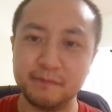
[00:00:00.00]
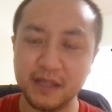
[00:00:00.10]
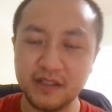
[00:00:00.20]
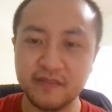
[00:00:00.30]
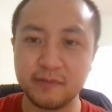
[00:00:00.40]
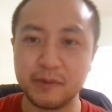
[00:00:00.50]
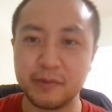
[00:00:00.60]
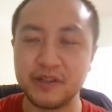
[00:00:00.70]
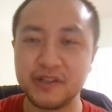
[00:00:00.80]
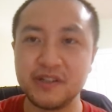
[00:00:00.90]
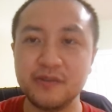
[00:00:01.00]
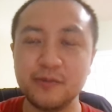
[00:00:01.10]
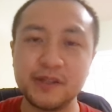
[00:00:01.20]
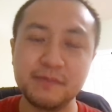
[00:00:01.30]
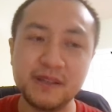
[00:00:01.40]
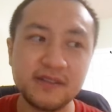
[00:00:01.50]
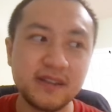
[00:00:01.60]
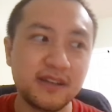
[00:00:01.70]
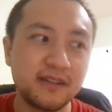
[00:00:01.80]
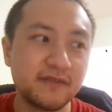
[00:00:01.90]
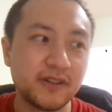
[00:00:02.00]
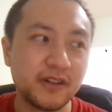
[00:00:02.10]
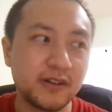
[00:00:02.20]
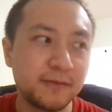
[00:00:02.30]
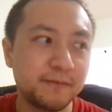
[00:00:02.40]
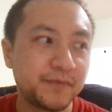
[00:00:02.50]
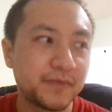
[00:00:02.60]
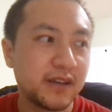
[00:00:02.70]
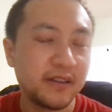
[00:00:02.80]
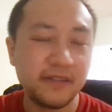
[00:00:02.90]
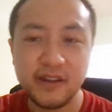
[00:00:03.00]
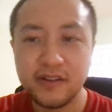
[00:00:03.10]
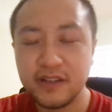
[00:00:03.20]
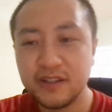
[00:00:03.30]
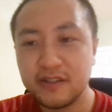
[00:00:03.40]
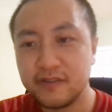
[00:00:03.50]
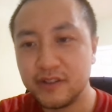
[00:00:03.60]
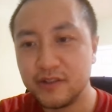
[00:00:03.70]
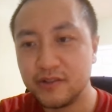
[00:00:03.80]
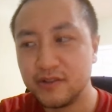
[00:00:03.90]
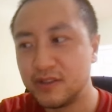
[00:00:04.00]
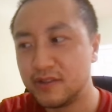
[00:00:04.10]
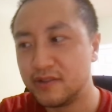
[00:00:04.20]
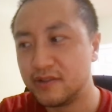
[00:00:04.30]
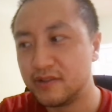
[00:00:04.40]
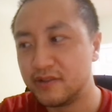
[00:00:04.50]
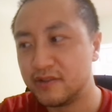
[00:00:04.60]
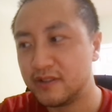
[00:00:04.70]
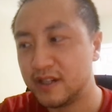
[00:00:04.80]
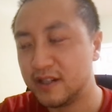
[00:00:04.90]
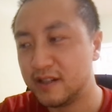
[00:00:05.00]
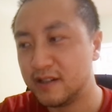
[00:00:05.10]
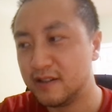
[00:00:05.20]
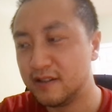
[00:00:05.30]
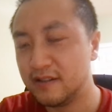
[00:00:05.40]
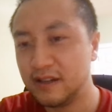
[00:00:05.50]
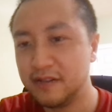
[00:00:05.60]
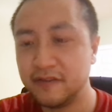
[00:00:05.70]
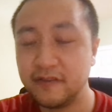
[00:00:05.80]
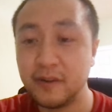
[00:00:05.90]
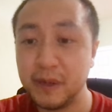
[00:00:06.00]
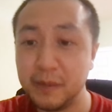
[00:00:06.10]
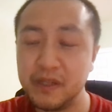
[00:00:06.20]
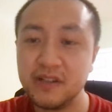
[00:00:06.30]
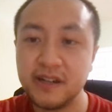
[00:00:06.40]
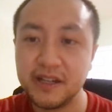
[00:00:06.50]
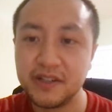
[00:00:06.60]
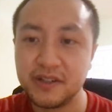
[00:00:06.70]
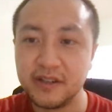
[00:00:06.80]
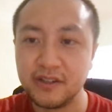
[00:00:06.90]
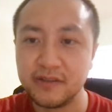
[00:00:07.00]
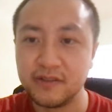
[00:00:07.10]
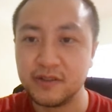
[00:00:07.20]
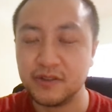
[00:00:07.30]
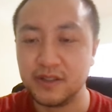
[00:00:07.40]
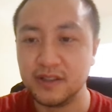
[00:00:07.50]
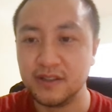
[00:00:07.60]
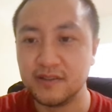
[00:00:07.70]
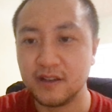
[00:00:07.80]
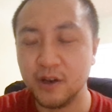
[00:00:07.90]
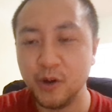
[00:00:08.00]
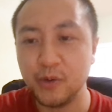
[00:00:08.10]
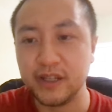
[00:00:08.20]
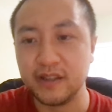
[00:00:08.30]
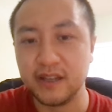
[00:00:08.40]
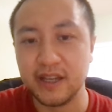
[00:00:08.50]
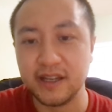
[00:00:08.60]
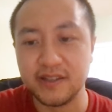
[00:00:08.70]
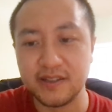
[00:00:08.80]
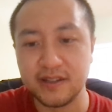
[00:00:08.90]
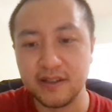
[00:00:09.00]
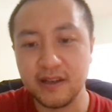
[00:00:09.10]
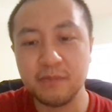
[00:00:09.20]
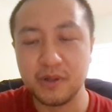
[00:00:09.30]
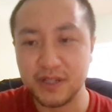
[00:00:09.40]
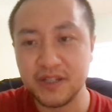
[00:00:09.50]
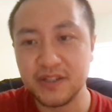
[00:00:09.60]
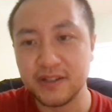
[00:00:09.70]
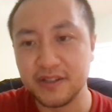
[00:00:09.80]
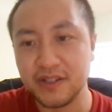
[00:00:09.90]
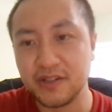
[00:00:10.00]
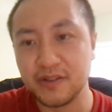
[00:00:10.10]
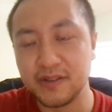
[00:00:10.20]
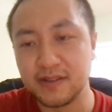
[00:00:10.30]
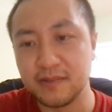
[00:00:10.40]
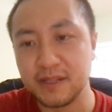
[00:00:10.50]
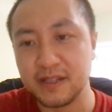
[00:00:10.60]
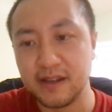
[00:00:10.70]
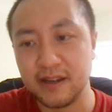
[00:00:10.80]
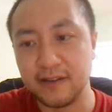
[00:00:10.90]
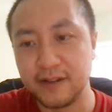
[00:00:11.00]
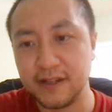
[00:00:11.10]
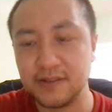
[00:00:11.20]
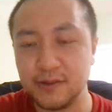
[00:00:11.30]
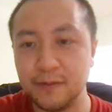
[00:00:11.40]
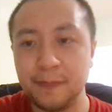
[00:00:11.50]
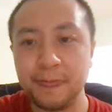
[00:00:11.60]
interview preparation, what's missing from their interview to from a machine learning engineer interview is the coding and potentially general system design, right? So